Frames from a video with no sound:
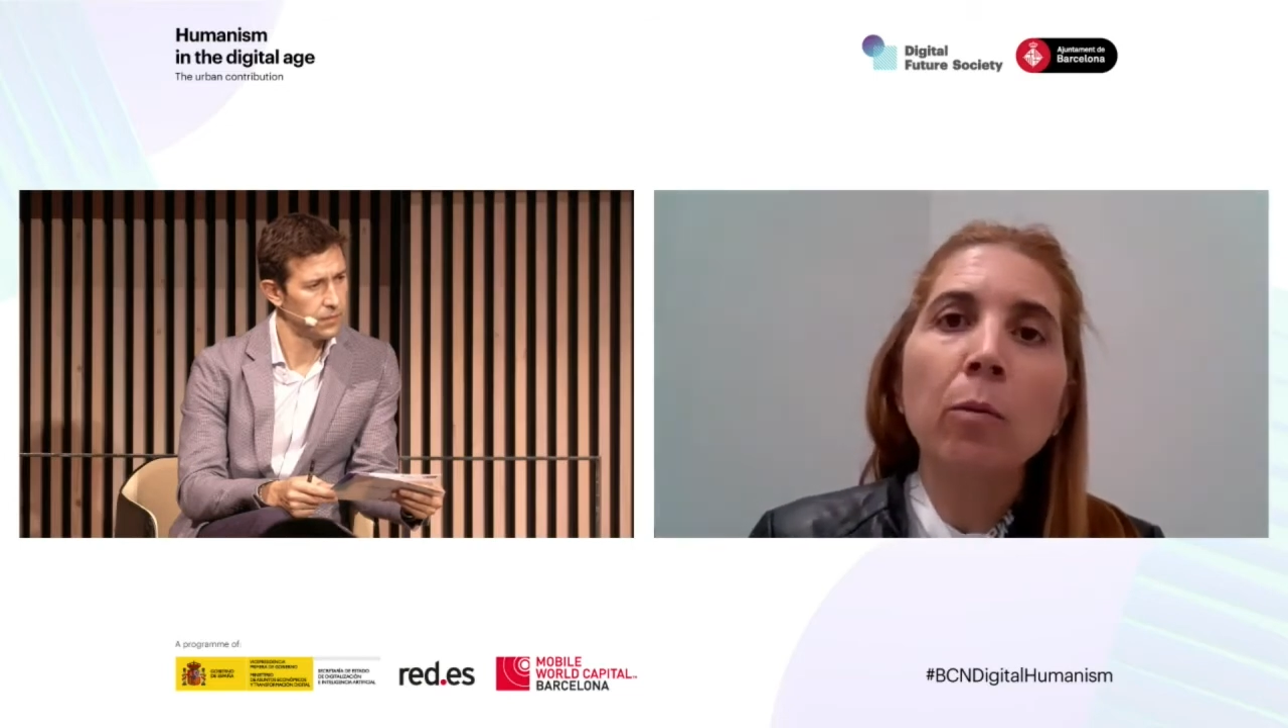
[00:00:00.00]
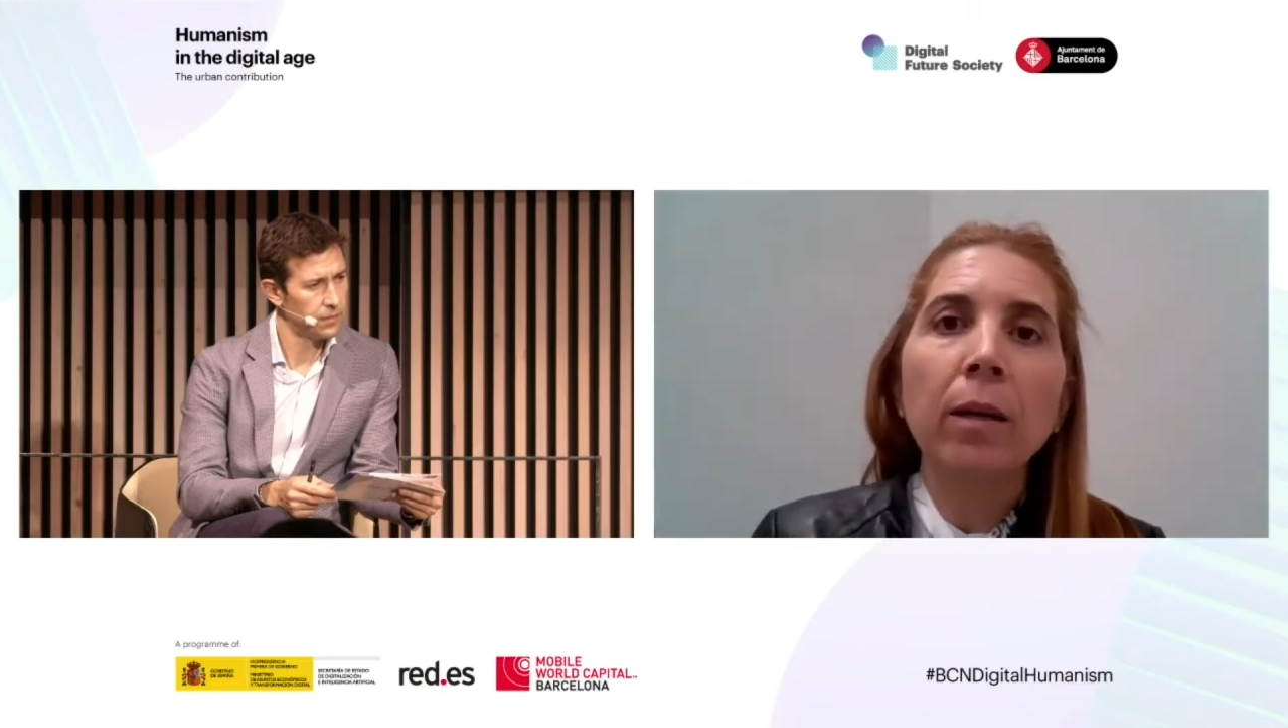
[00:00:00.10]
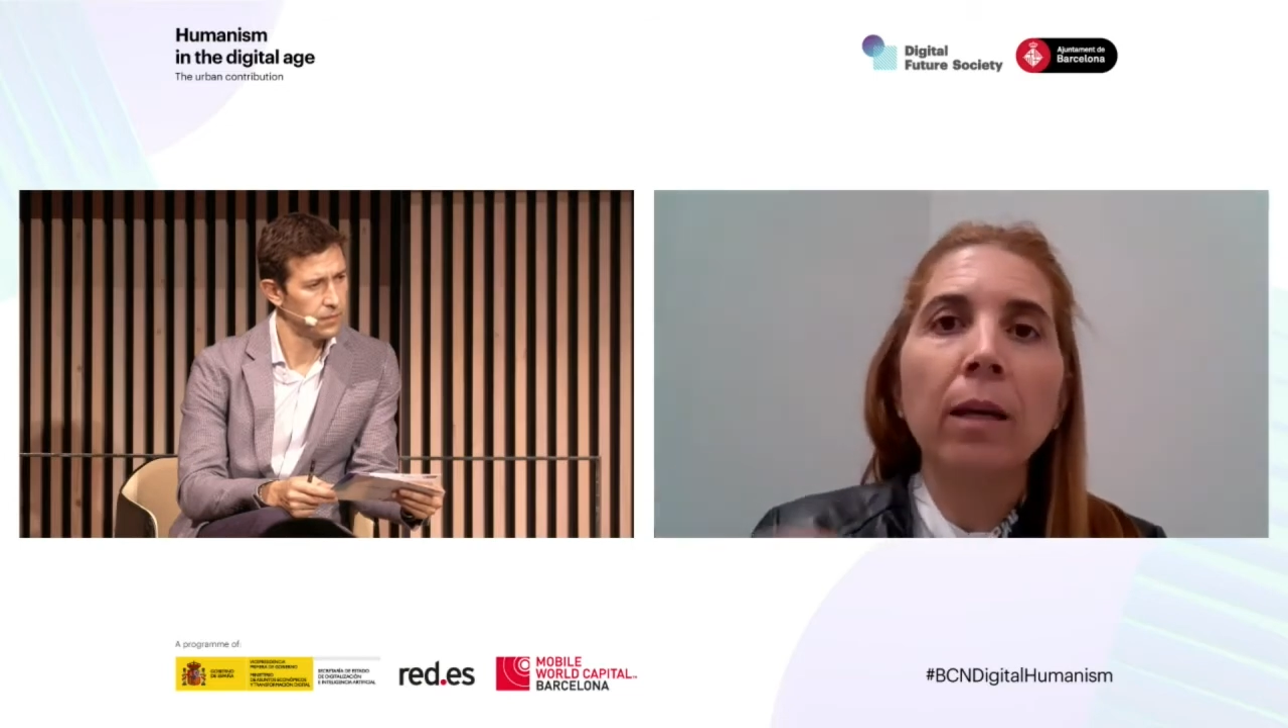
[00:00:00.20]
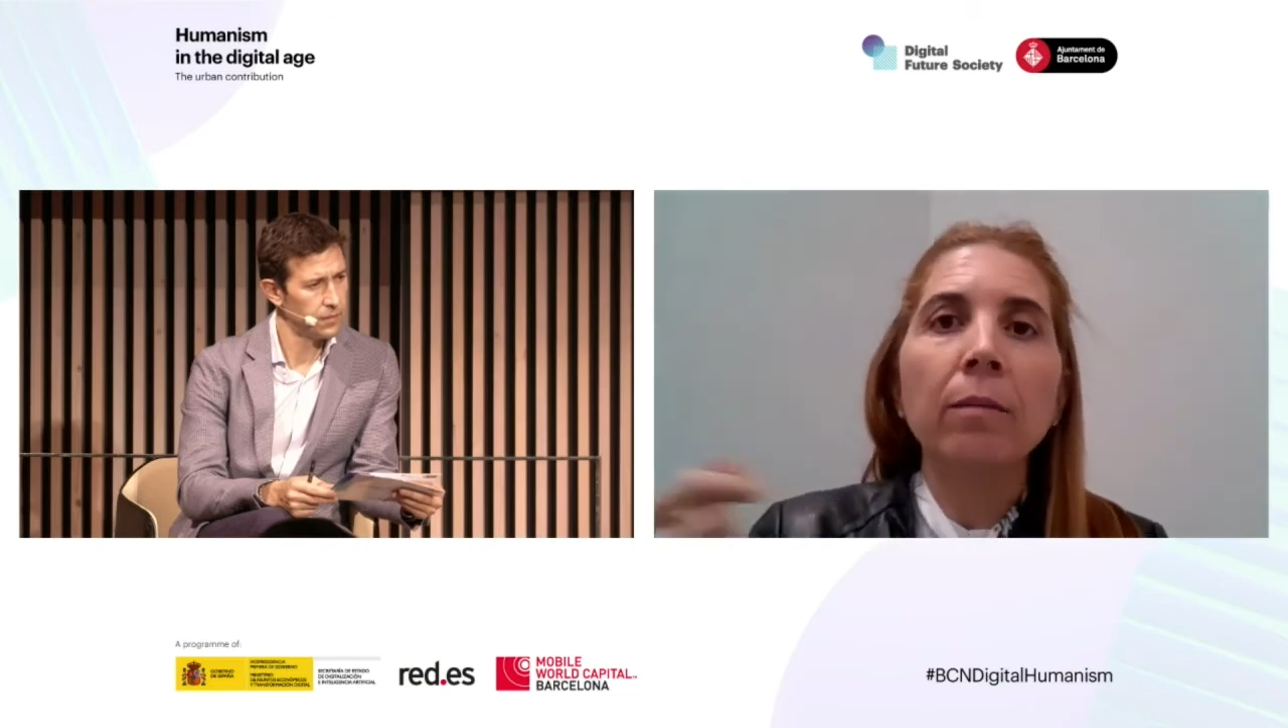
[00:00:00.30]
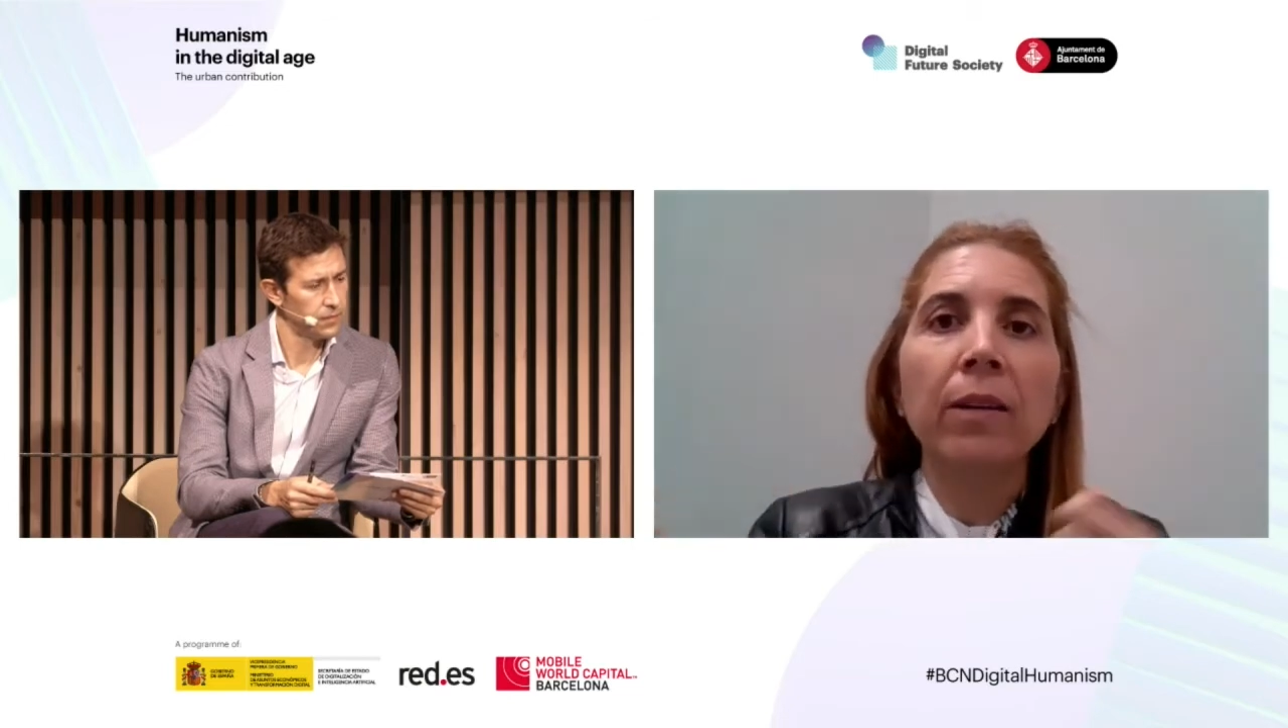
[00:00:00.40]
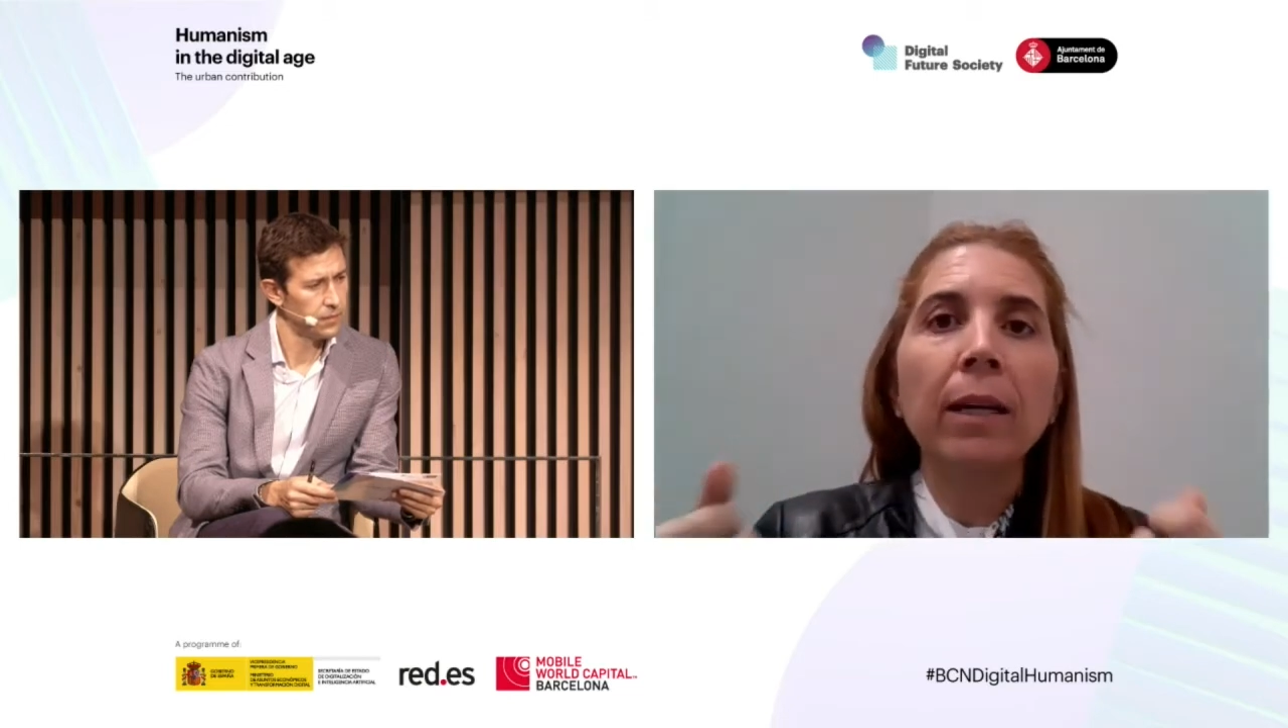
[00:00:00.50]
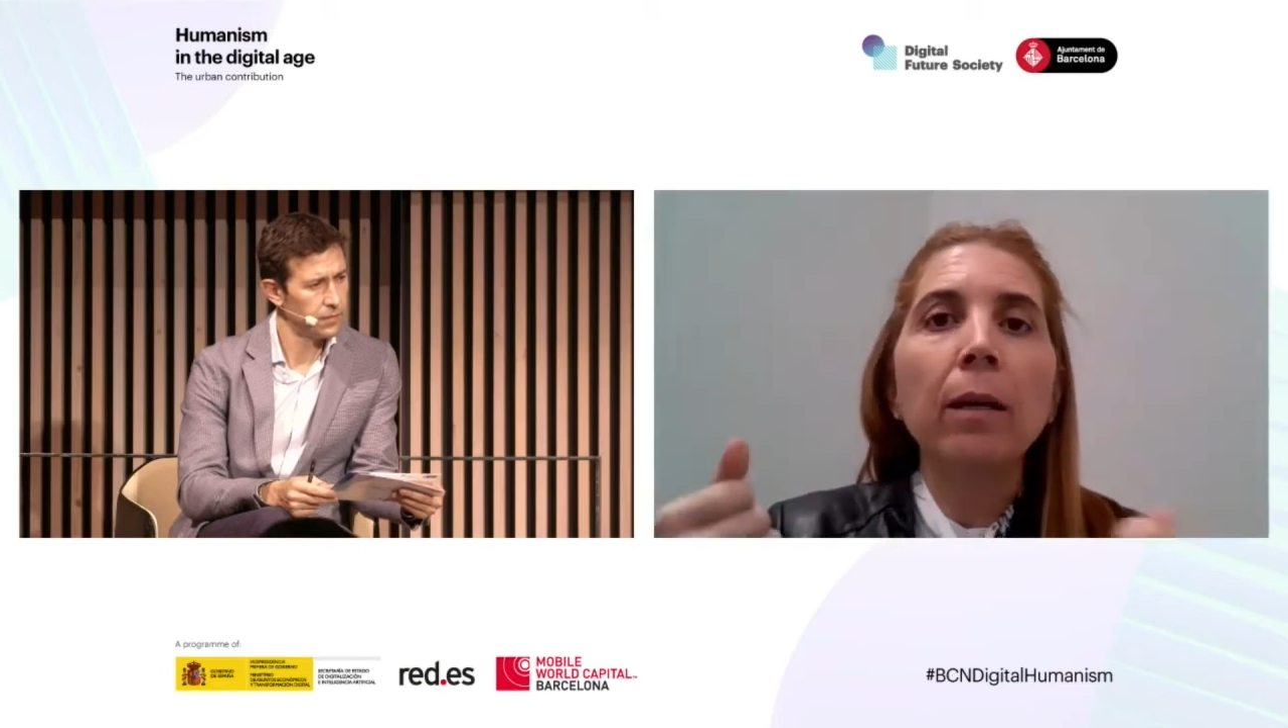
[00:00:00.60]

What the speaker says: working very